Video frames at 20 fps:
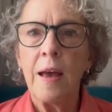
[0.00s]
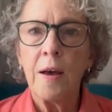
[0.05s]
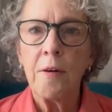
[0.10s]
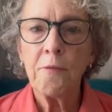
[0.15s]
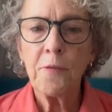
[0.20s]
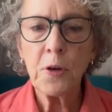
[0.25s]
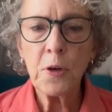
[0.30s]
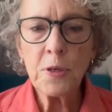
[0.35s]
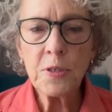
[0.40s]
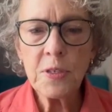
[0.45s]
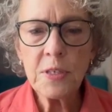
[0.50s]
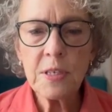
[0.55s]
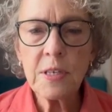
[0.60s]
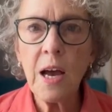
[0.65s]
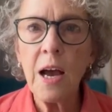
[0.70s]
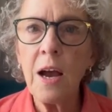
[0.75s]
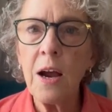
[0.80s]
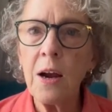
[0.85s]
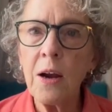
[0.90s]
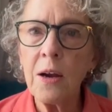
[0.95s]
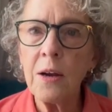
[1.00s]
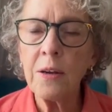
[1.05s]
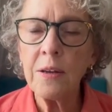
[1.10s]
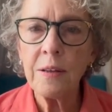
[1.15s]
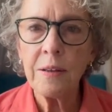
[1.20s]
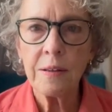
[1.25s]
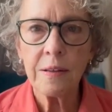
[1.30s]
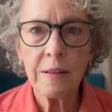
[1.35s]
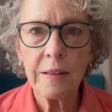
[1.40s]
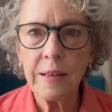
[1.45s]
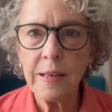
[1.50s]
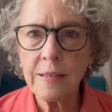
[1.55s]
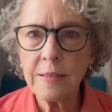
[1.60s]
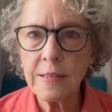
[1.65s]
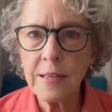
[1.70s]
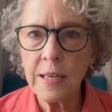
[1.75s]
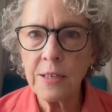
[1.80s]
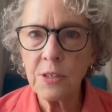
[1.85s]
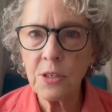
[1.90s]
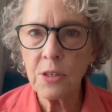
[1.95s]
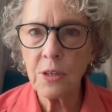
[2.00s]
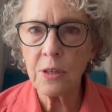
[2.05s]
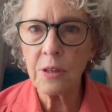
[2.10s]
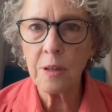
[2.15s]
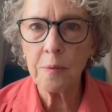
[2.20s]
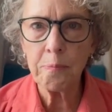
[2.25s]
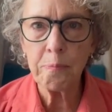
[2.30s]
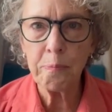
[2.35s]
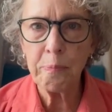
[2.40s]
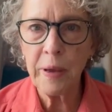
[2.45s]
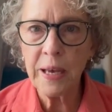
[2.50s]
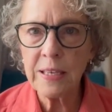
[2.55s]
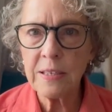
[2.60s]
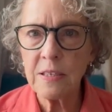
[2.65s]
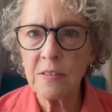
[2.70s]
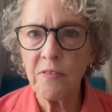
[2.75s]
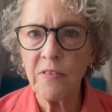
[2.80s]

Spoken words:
First are the essential, the best,